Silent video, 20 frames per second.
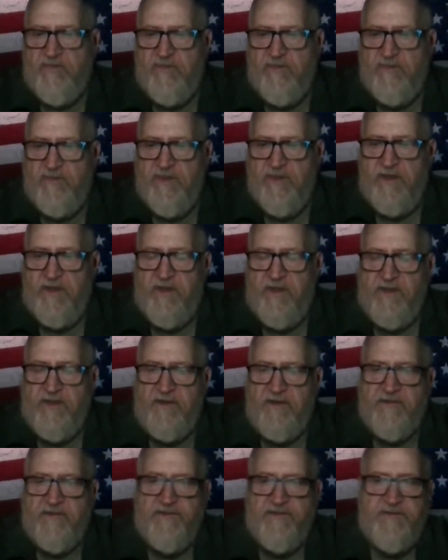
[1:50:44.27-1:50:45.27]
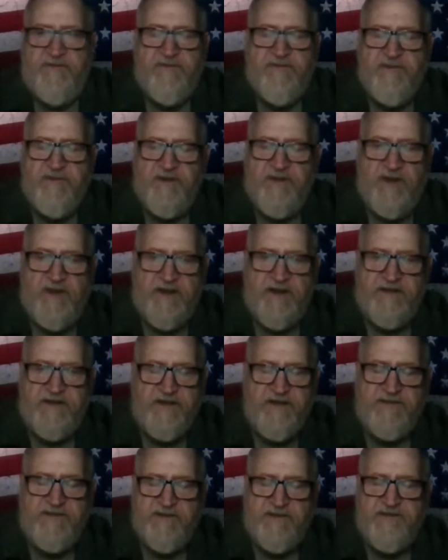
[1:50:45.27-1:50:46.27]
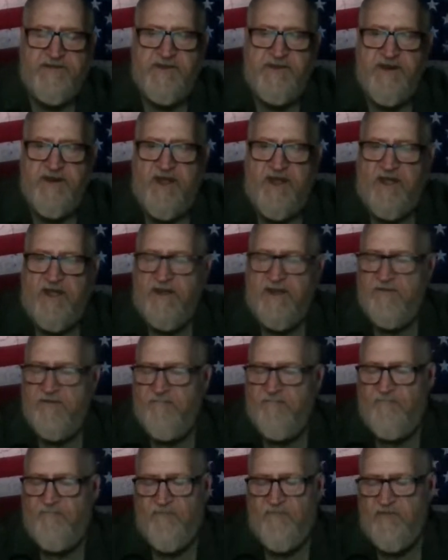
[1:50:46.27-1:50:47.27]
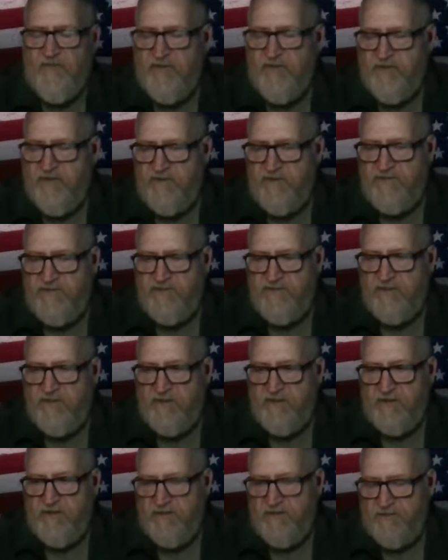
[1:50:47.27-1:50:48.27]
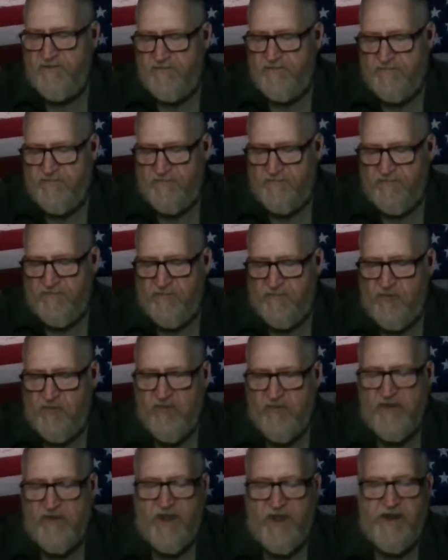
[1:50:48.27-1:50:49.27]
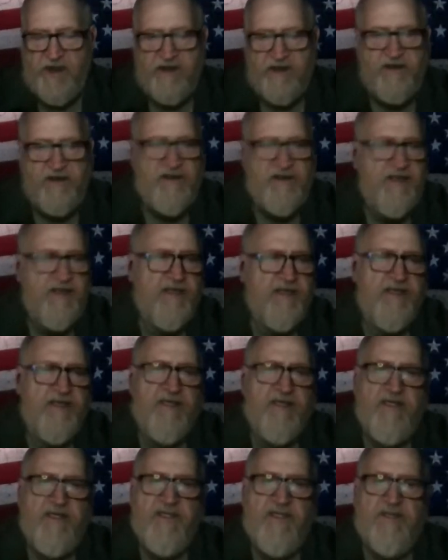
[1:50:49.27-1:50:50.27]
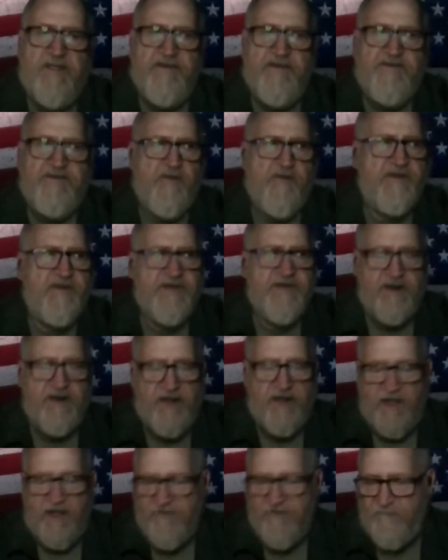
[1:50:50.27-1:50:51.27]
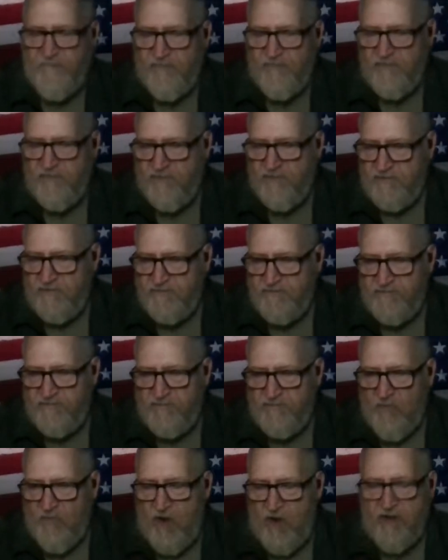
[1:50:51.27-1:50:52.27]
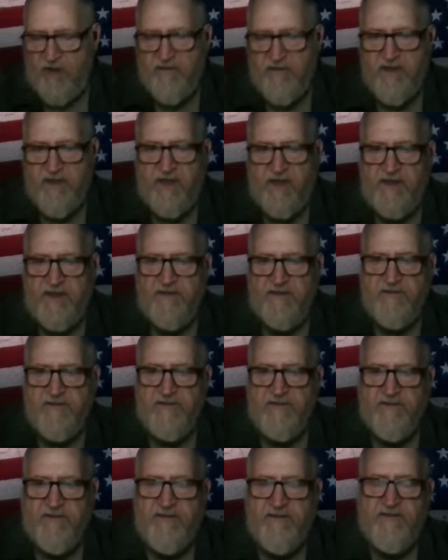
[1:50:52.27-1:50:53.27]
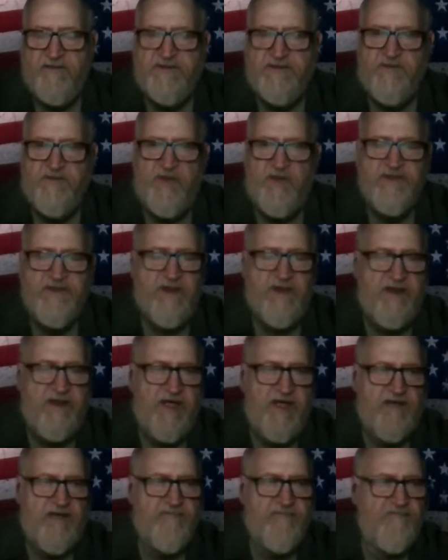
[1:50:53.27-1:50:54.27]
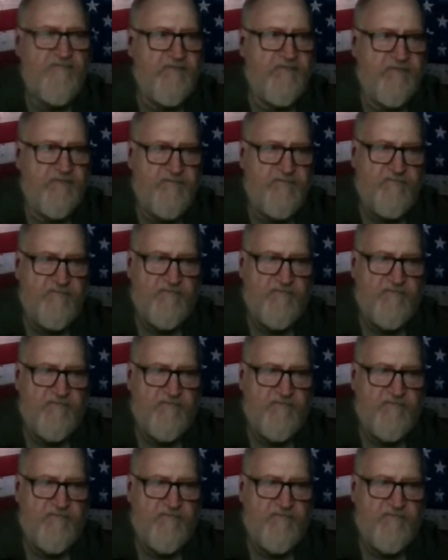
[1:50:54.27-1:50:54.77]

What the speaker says: uh, in 1969 for these moon landing. She wasn't alive for Watergate. She wasn't alive when